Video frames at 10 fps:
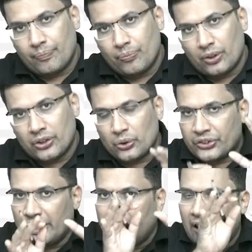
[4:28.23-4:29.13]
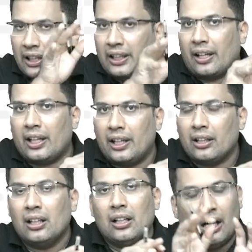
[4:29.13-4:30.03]
So silver nitrate
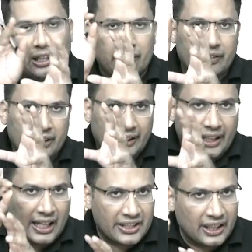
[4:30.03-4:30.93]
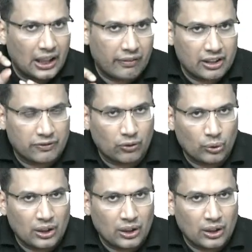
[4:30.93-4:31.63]
along with the gastric lavage fluid,